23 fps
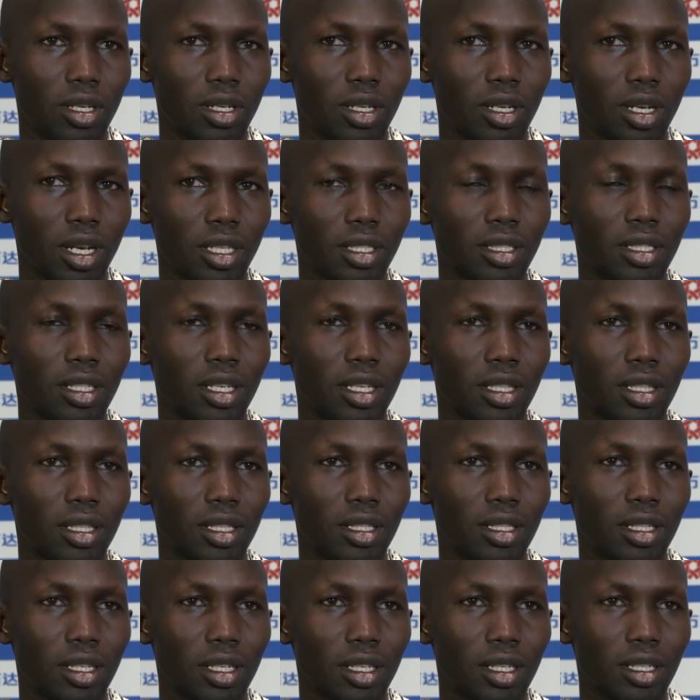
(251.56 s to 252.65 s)
last year I
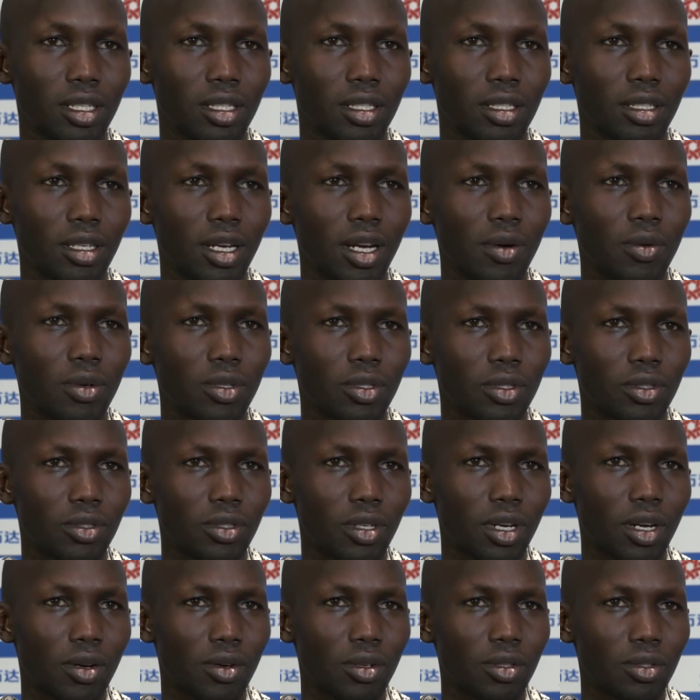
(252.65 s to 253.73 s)
think I was
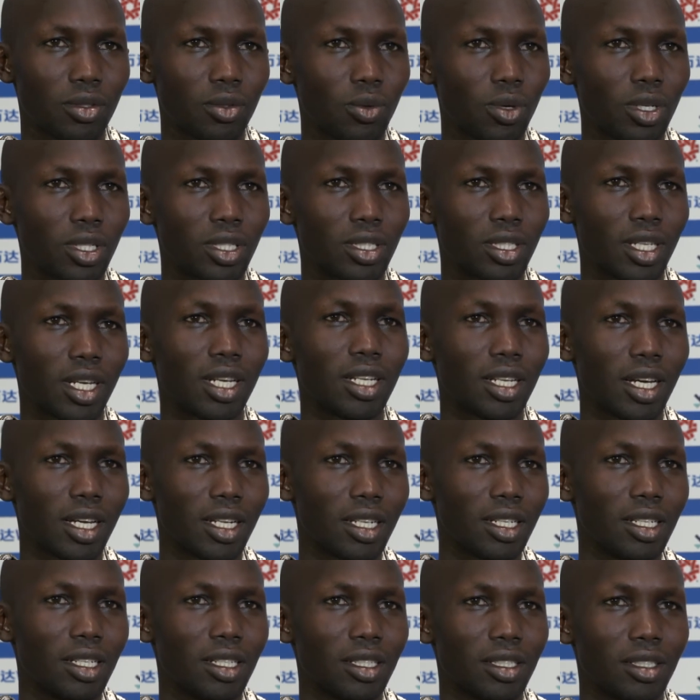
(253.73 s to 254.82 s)
towards the end
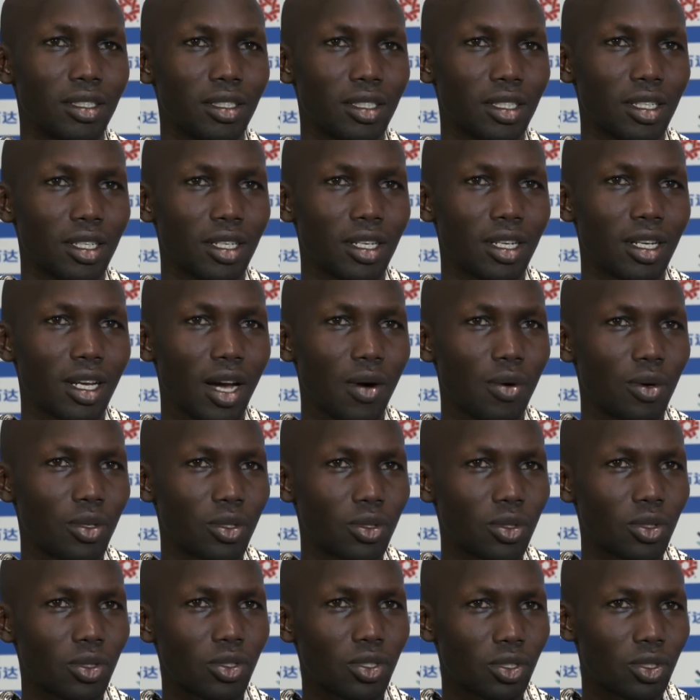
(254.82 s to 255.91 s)
I was
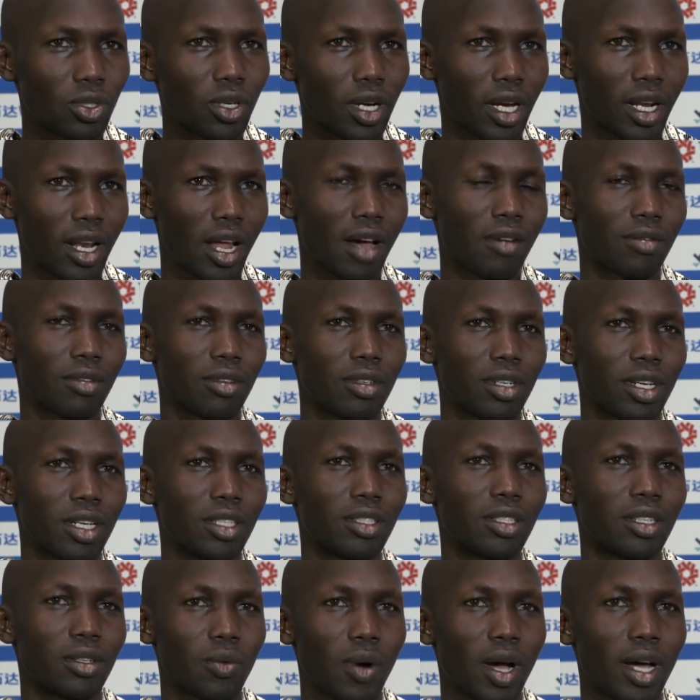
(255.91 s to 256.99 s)
not strong enough as
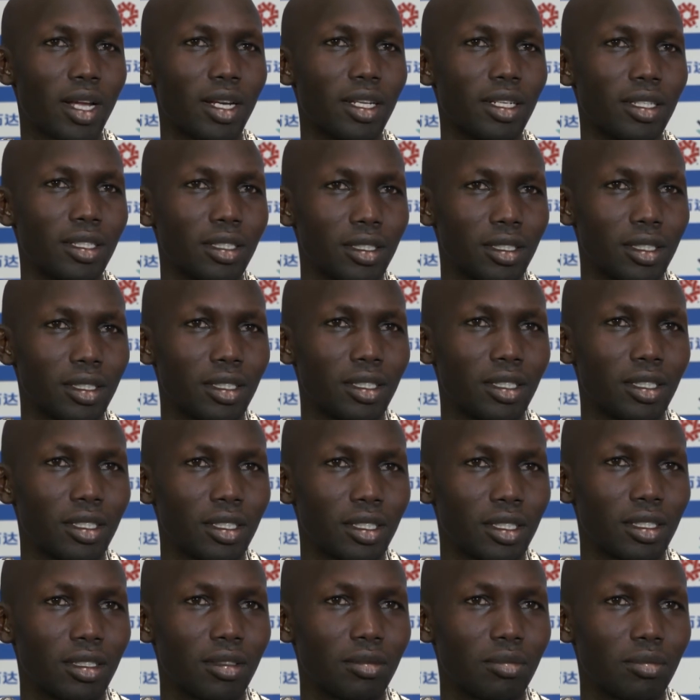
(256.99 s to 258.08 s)
required.
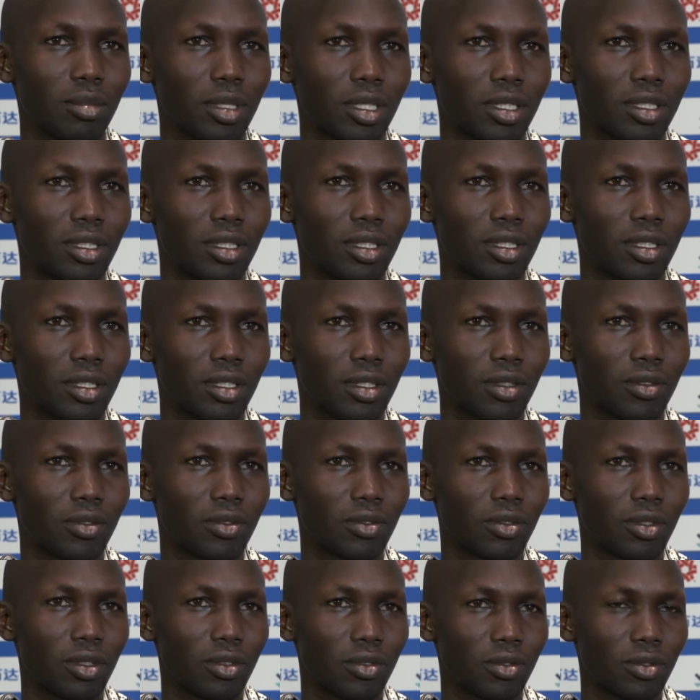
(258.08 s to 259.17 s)
But
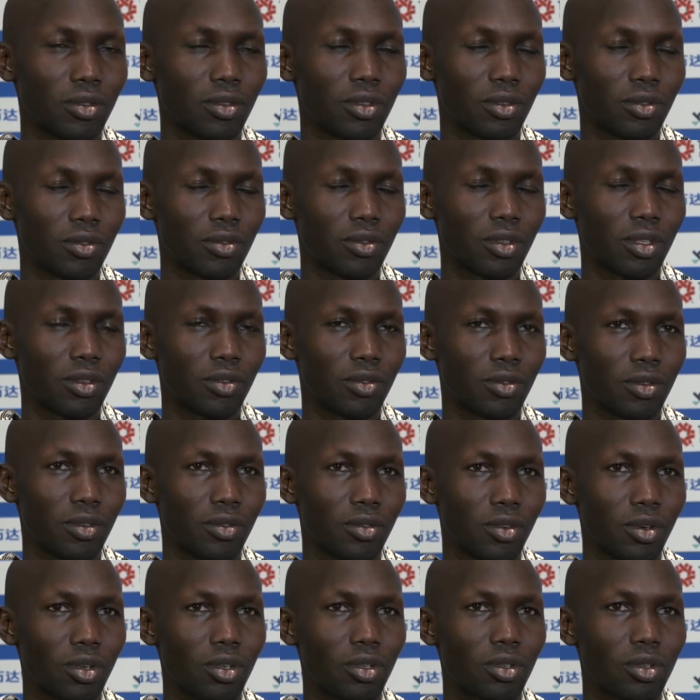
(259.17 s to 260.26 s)

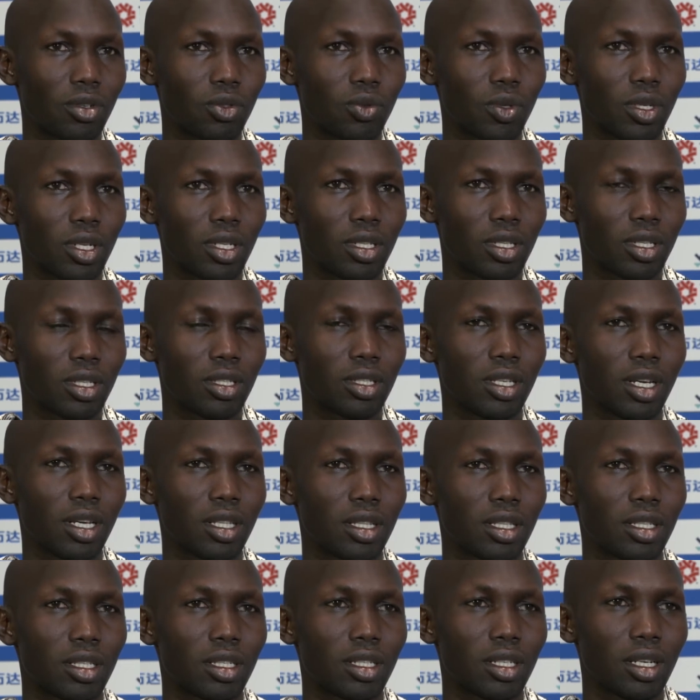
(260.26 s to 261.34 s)
if all goes well this year, I
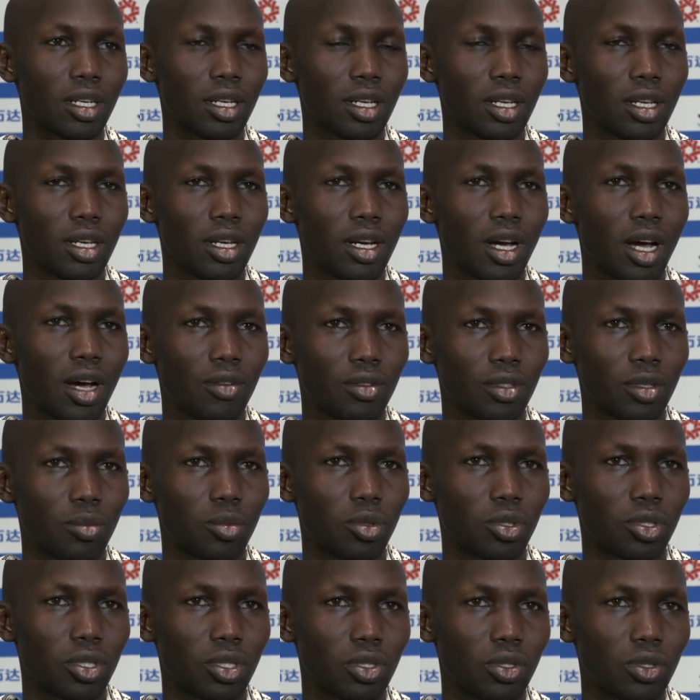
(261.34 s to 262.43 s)
think I have the
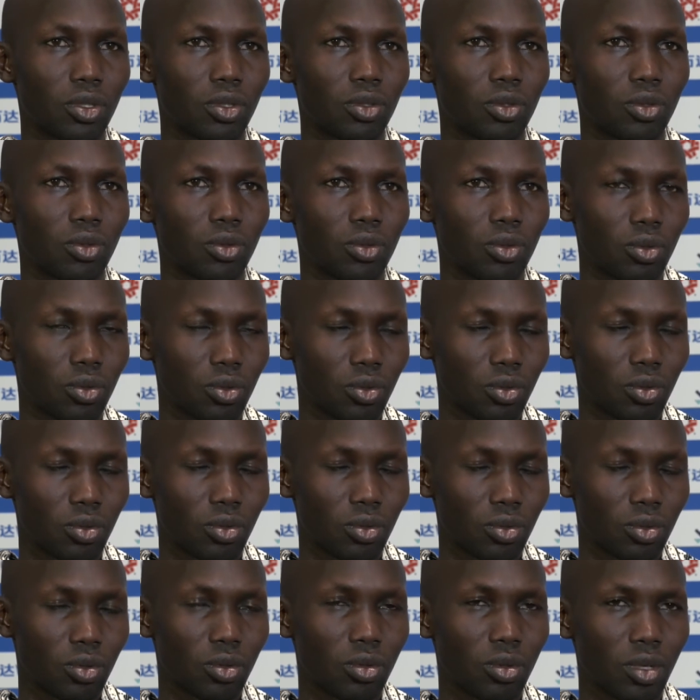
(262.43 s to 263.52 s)
potential
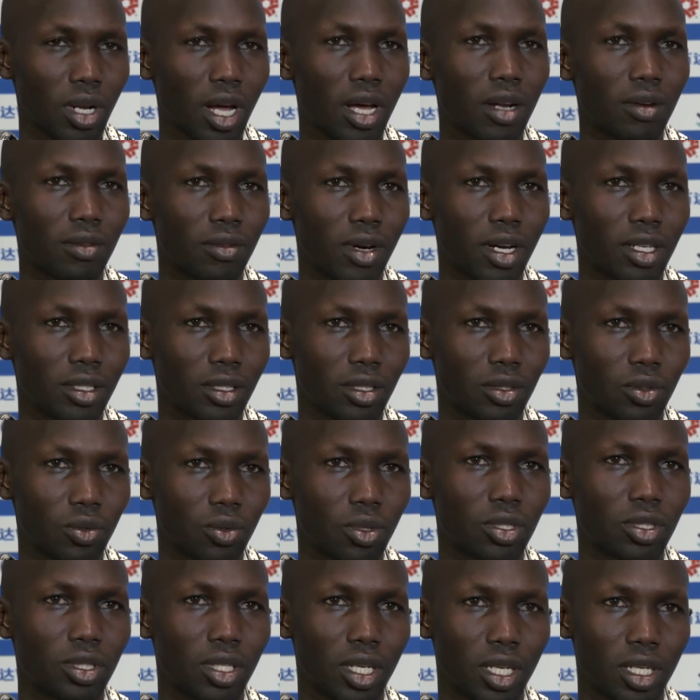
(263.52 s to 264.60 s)
to run fast
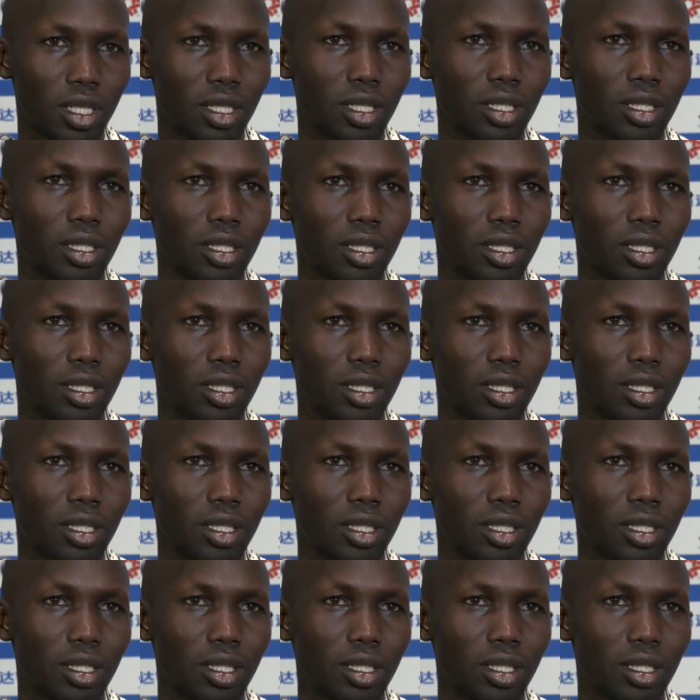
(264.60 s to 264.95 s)
towards the end.